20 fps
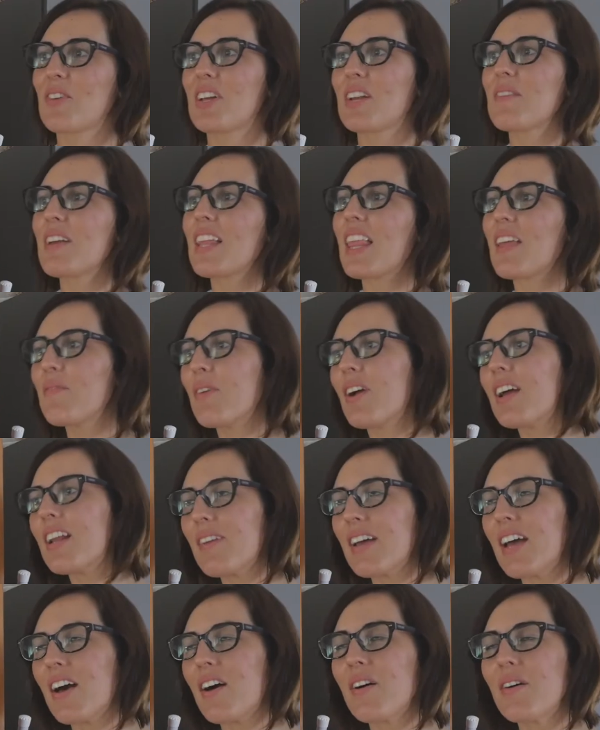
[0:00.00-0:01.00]
gonna be a librarian in
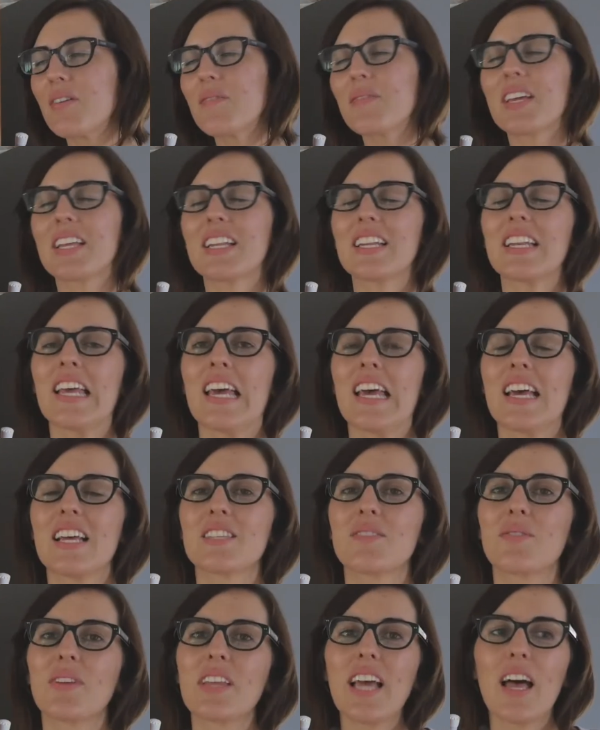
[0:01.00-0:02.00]
my home, and
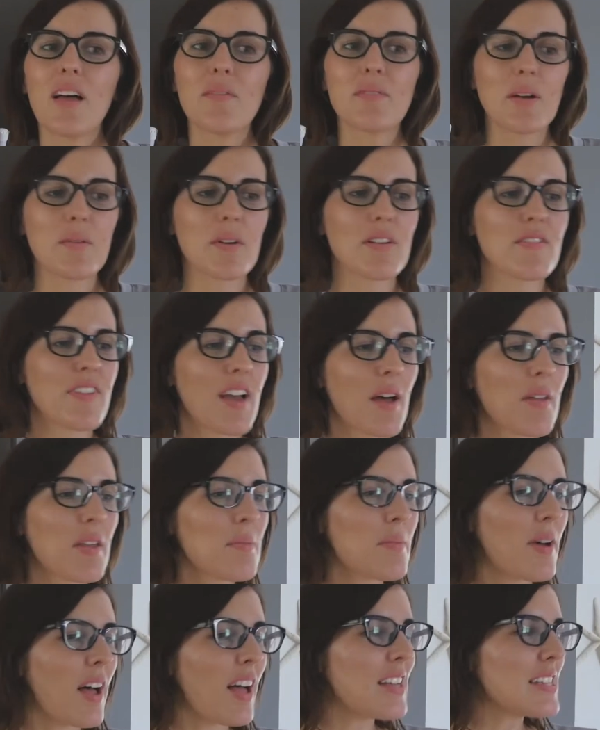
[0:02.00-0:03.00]
it's really helped out my
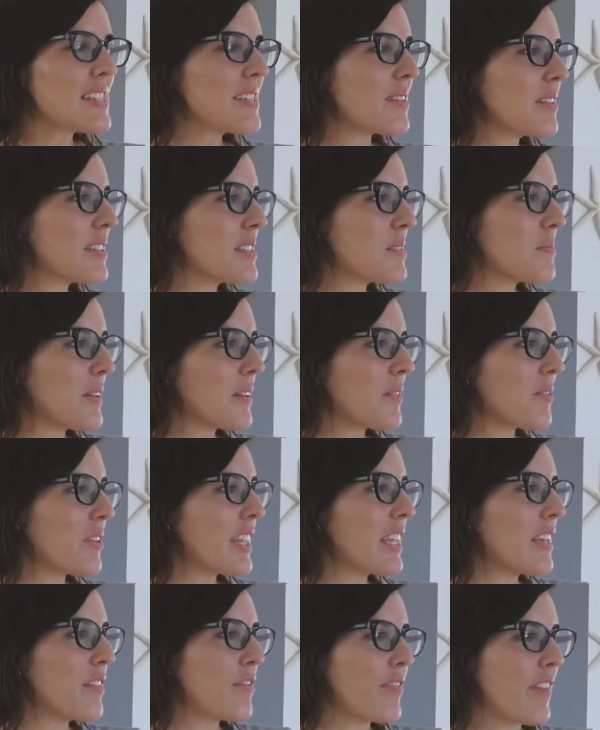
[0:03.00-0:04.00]
family, but also it's been
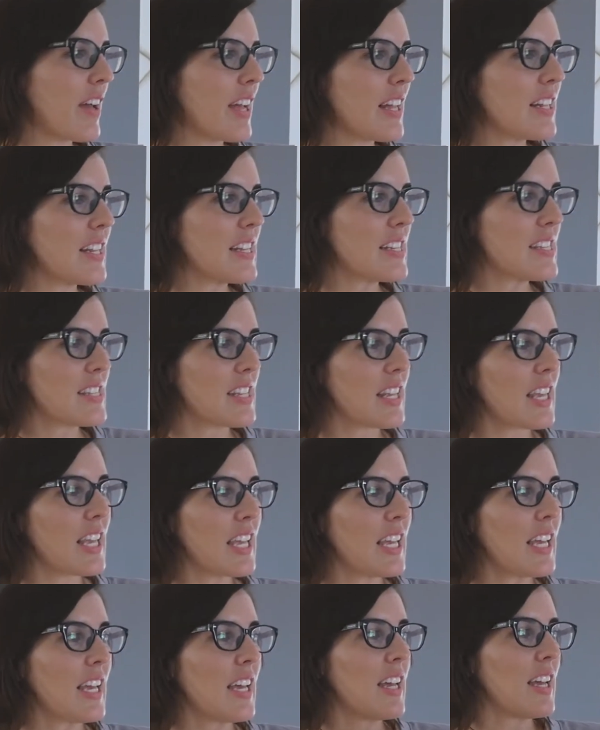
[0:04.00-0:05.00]
really fun to see